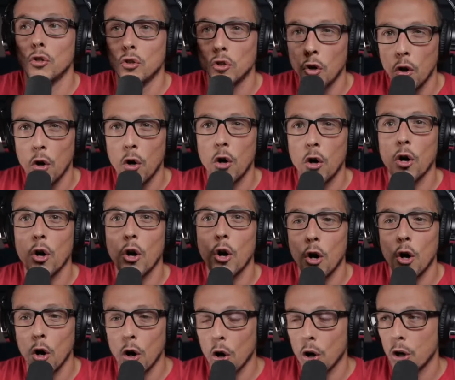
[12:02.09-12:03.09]
long,
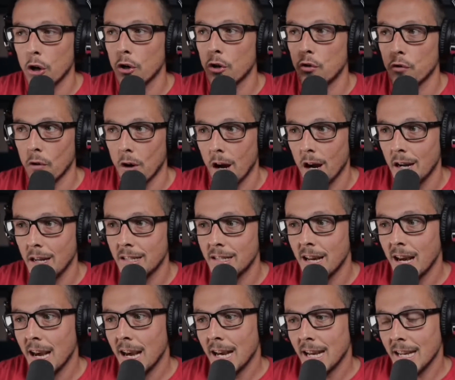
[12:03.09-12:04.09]
hard grinds,
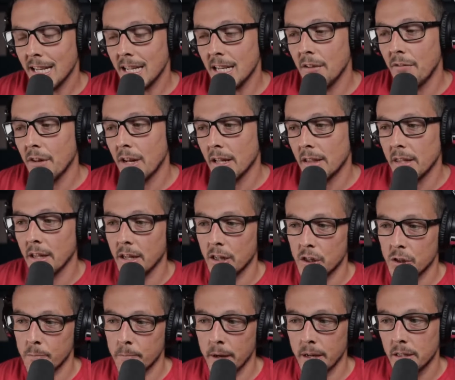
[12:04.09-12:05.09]
even at the
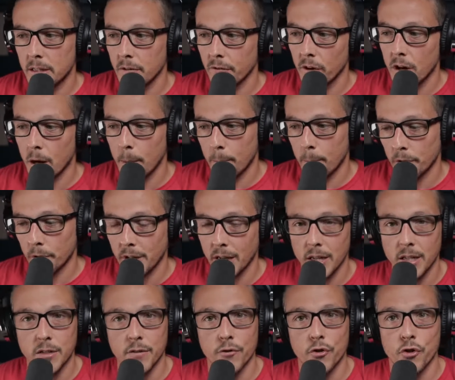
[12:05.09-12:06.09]
expense of a couple
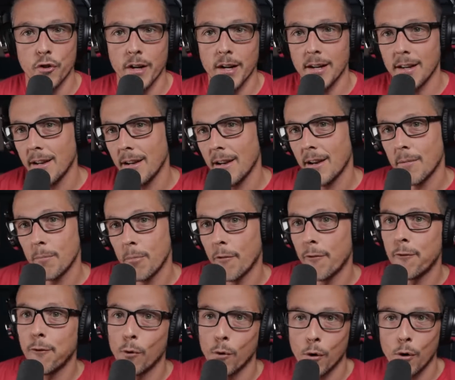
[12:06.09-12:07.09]
days of training
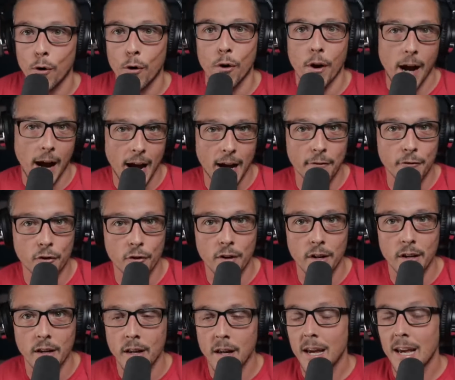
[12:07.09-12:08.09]
before or after
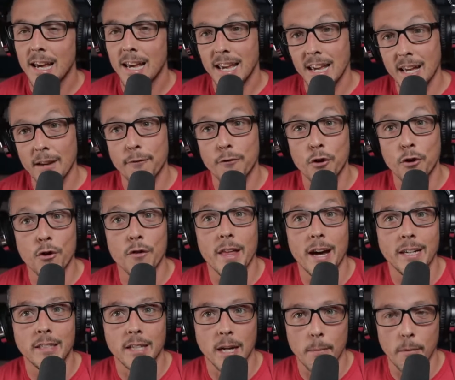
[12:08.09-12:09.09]
it, if you're
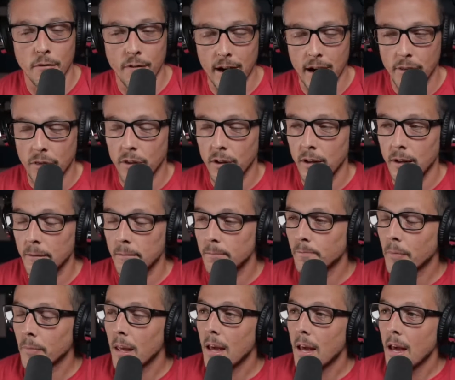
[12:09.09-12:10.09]
that type of athlete.
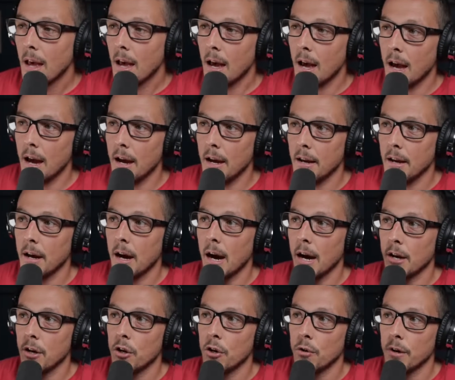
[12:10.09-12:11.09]
And I
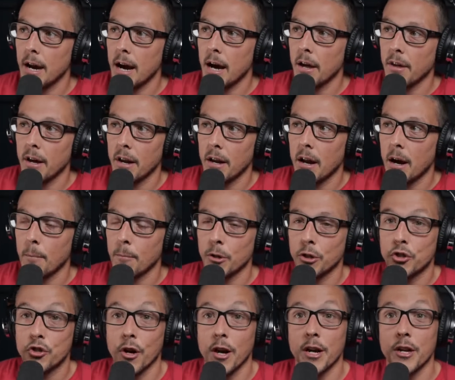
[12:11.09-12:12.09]
know now that I'm going to
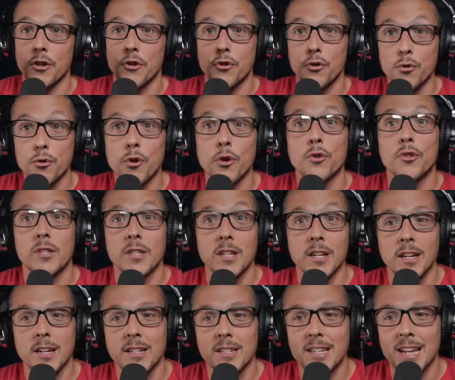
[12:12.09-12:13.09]
try and do those
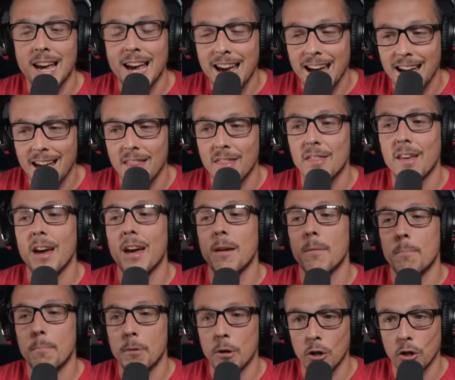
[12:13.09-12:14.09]
things and then
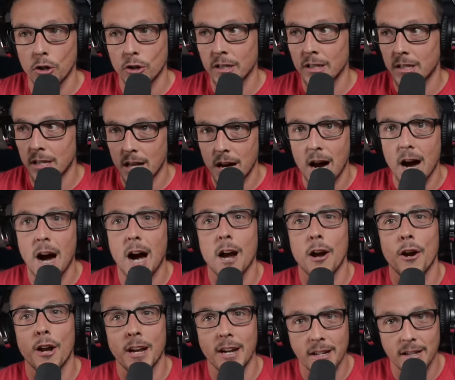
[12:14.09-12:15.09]
build into the higher
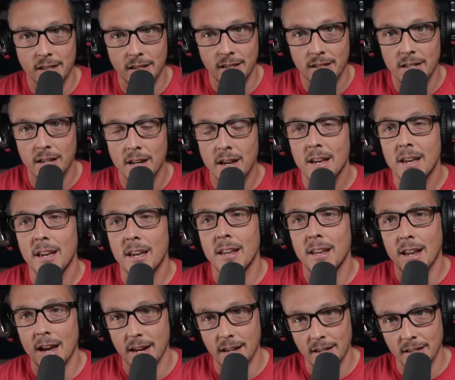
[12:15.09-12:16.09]
80s,
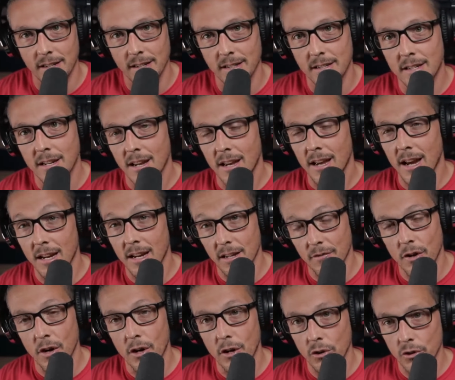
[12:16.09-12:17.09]
90s, and
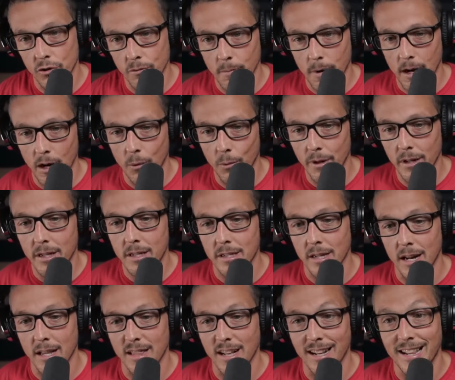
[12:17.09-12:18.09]
even 100-mile weeks.
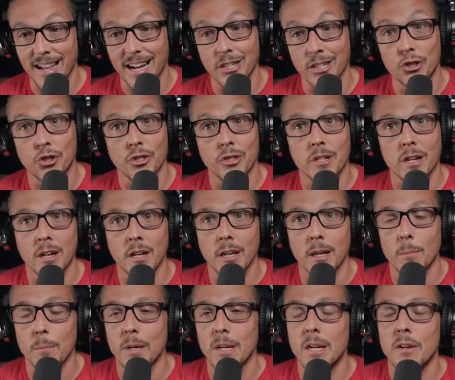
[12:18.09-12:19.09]
I think that's just going to
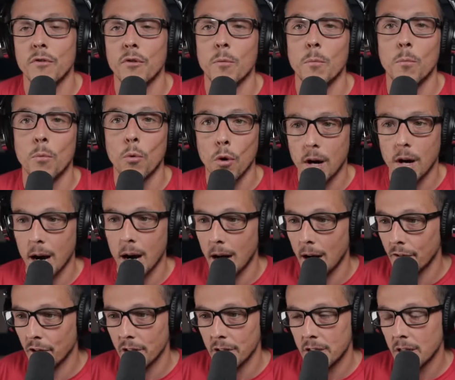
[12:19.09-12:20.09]
give me even more
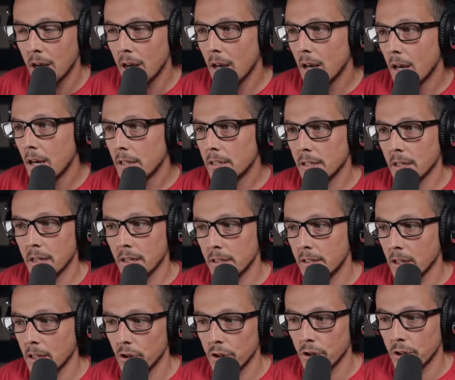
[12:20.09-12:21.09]
confidence to
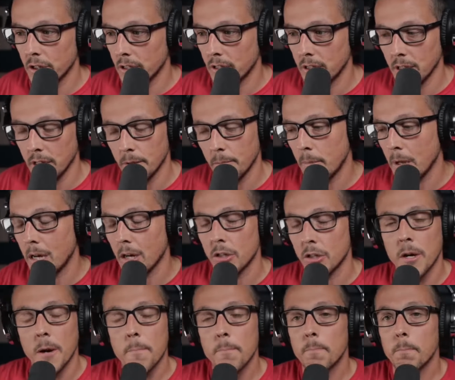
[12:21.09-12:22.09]
continue to succeed. Because
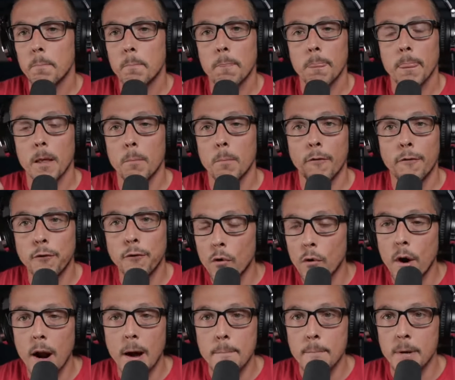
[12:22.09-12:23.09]

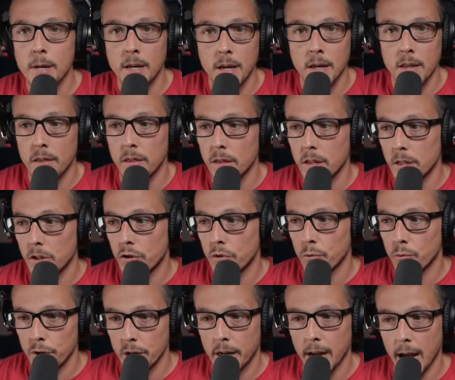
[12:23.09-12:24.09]
before I begin this
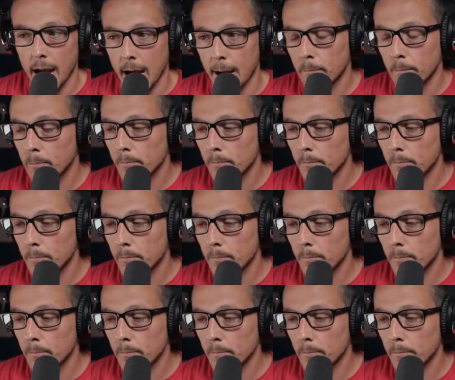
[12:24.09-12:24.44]
recap,